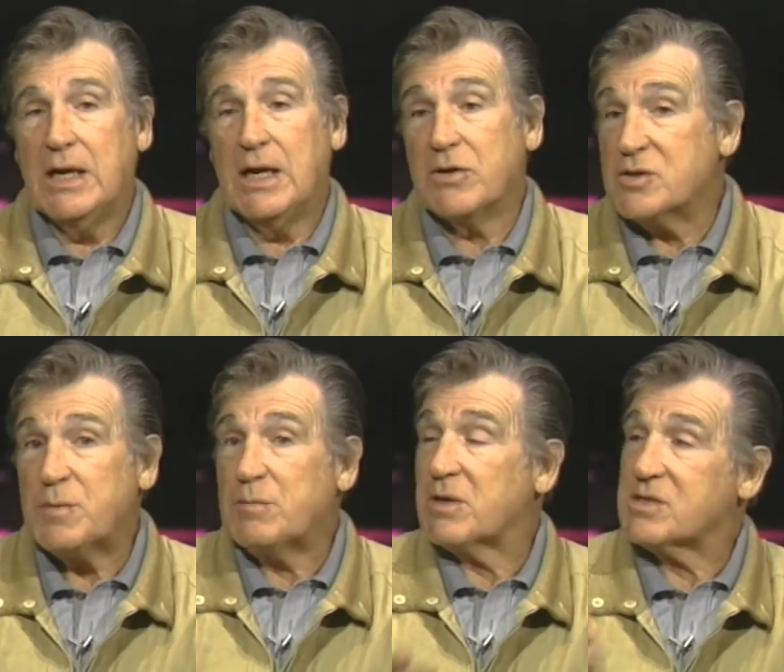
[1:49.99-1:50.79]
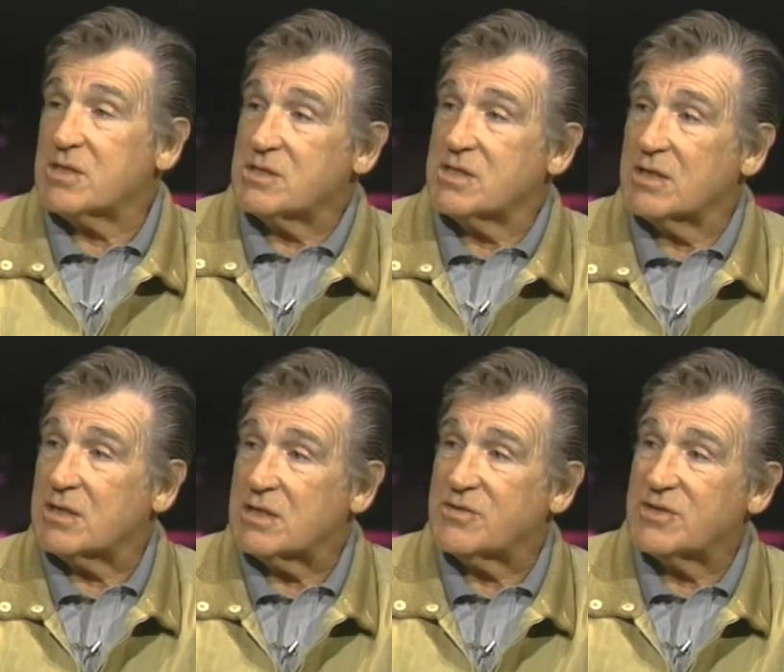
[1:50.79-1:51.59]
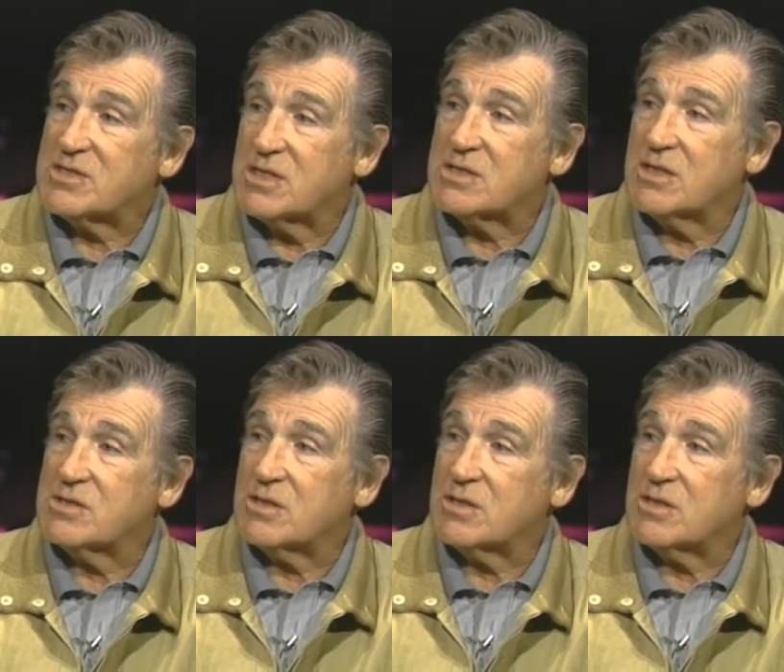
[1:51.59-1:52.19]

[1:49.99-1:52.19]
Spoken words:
And those people are still sitting. That's six years ago.